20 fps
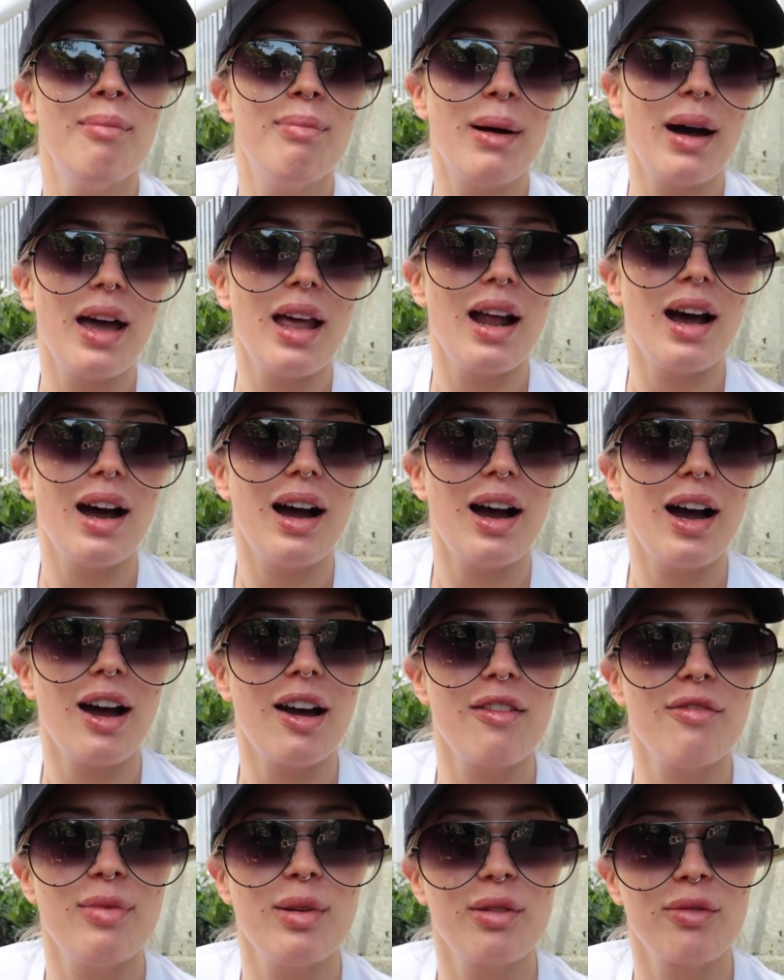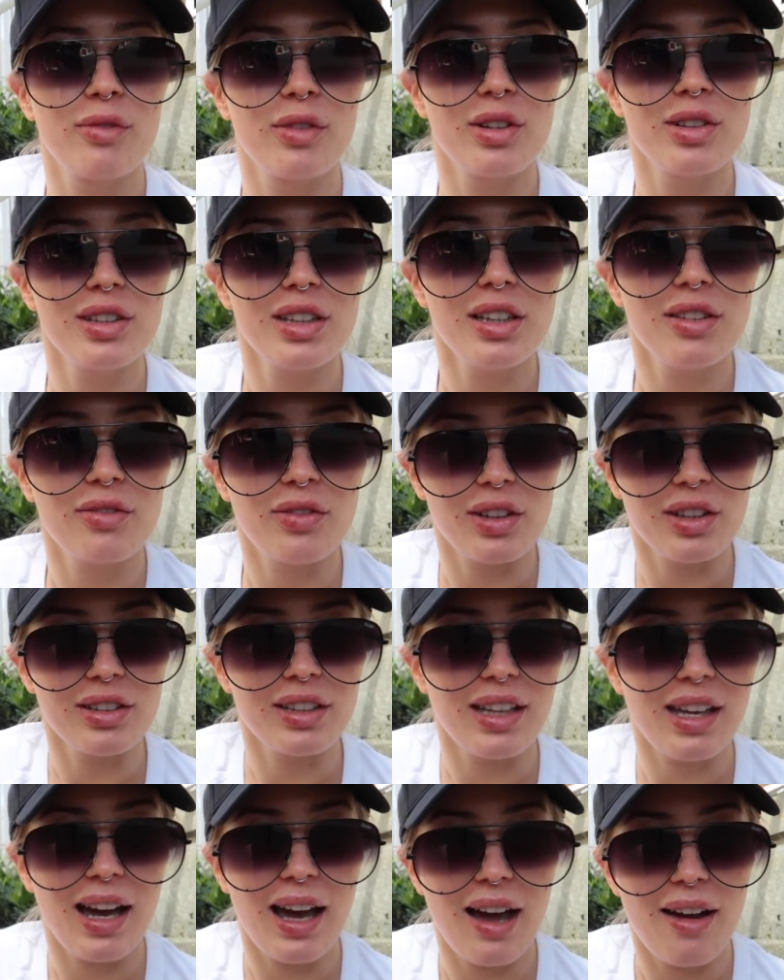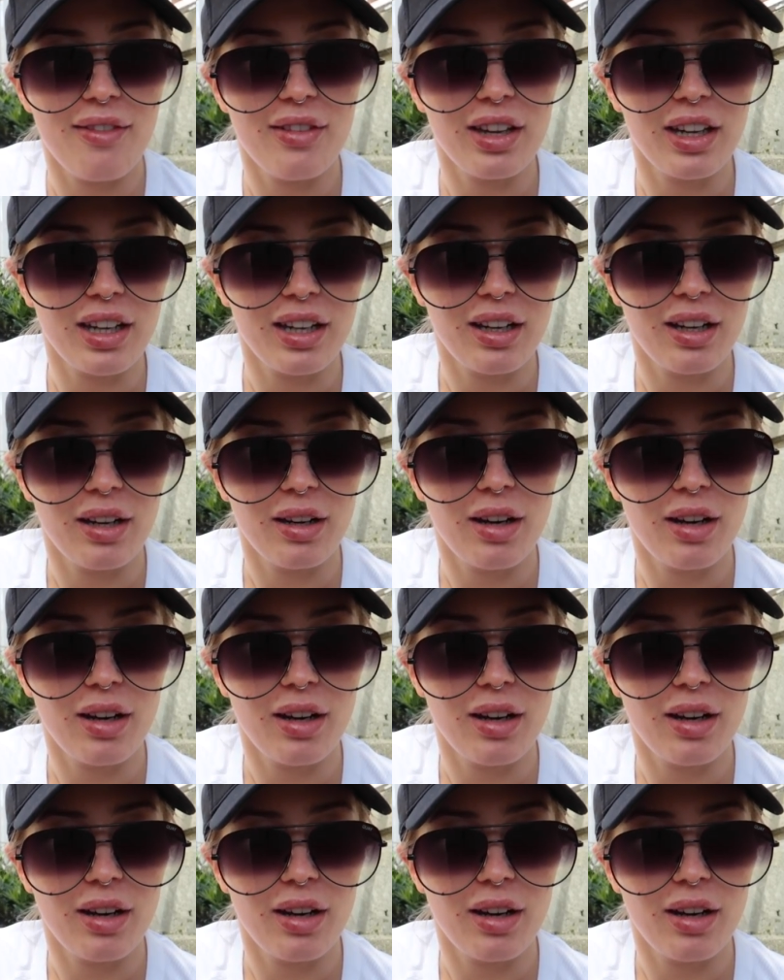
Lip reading: But I've been really, really having